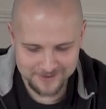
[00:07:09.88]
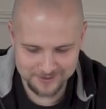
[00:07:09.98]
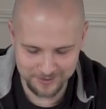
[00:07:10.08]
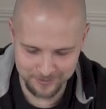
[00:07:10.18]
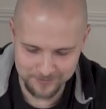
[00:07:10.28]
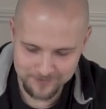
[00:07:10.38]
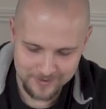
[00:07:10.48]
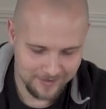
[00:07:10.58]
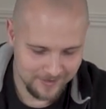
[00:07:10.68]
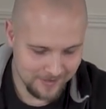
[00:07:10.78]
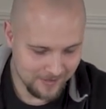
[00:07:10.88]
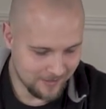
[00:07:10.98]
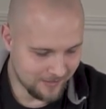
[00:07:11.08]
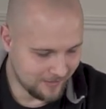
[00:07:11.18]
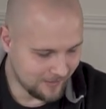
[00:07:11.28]
so
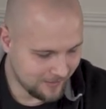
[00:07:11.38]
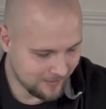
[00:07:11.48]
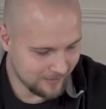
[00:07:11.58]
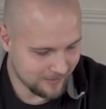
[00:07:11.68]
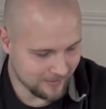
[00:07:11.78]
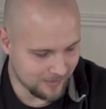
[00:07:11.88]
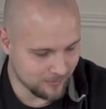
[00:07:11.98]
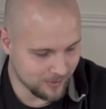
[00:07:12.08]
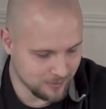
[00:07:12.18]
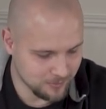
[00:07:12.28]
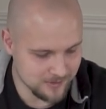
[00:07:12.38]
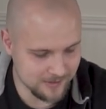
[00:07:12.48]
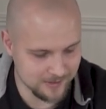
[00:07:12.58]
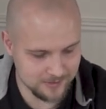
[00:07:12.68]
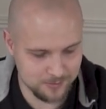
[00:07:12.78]
uh, I'm gonna use
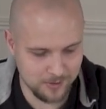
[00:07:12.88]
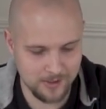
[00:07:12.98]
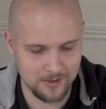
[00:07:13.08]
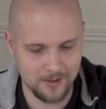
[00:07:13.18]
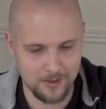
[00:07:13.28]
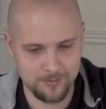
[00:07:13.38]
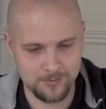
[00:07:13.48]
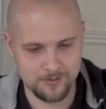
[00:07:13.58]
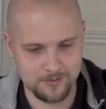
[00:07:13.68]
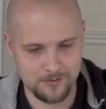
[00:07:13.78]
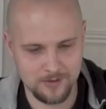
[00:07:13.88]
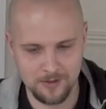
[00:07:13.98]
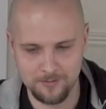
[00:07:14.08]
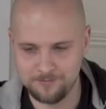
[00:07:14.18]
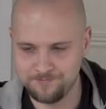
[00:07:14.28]
this to hang it up.
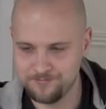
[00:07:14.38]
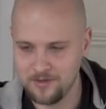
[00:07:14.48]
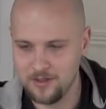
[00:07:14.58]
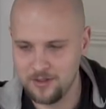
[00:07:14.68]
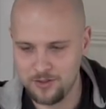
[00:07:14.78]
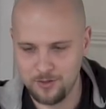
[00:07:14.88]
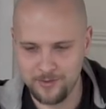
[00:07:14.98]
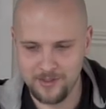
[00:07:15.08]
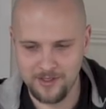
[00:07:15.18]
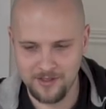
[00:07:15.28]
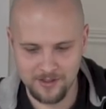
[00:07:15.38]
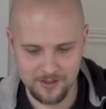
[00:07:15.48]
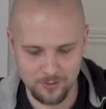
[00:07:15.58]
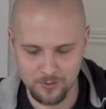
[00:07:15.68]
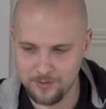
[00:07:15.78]
Um, human hair
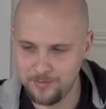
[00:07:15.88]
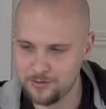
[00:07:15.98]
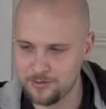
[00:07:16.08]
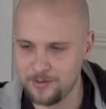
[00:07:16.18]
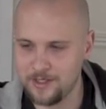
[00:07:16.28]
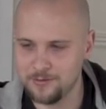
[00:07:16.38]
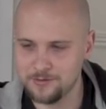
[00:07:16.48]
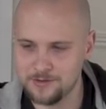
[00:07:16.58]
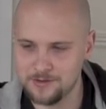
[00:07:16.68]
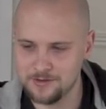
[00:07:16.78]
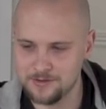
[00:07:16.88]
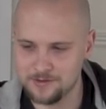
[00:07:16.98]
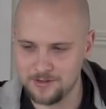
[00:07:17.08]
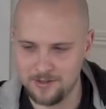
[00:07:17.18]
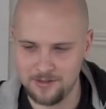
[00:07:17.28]
can hold about three
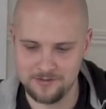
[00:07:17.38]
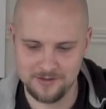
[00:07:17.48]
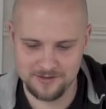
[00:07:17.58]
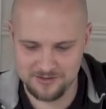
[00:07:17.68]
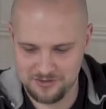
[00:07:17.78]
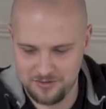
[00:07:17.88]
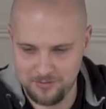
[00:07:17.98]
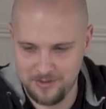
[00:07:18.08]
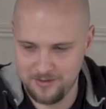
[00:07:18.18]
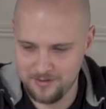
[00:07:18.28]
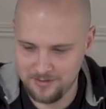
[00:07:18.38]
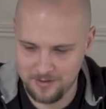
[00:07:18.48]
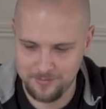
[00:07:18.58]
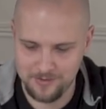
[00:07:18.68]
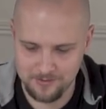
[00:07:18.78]
ounces. Uh, this should be
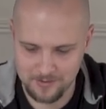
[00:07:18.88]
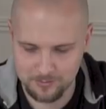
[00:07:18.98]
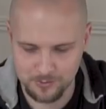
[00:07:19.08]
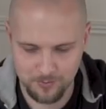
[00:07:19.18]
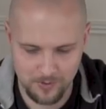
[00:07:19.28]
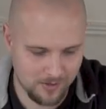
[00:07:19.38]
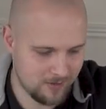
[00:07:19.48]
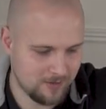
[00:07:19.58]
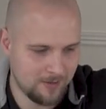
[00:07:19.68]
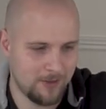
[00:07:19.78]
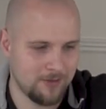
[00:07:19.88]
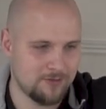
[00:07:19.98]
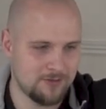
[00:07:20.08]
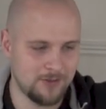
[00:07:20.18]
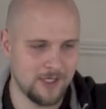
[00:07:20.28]
up, up to par,
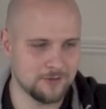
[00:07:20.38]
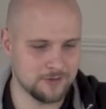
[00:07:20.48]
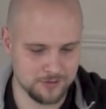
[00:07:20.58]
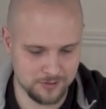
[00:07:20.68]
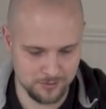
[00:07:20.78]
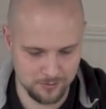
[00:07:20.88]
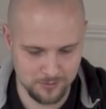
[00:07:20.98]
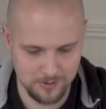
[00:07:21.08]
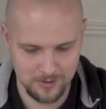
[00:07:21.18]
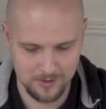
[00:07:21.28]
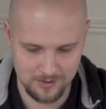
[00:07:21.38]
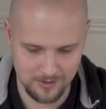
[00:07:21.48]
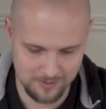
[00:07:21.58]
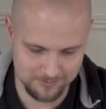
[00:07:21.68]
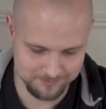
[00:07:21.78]
about three ounces too.
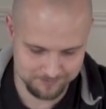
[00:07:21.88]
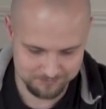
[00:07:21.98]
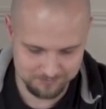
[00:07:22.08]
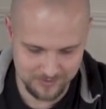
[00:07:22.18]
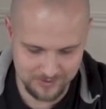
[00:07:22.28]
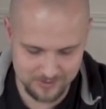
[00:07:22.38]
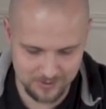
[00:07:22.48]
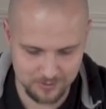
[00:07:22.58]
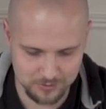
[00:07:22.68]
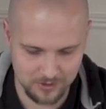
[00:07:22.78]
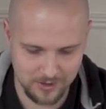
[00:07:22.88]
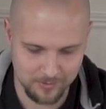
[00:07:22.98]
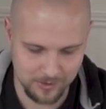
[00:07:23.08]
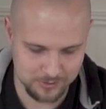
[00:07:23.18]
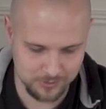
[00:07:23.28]
Um, these are usually
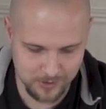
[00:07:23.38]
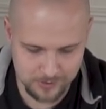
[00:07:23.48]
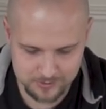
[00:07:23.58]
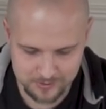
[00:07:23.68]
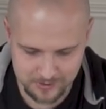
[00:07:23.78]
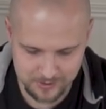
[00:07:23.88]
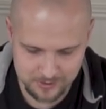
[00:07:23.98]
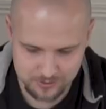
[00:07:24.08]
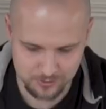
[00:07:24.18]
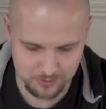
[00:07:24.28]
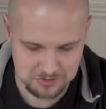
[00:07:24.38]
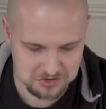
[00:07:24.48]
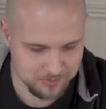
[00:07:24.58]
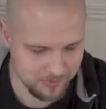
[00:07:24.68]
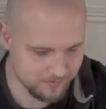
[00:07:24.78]
about two ounces each, so it should be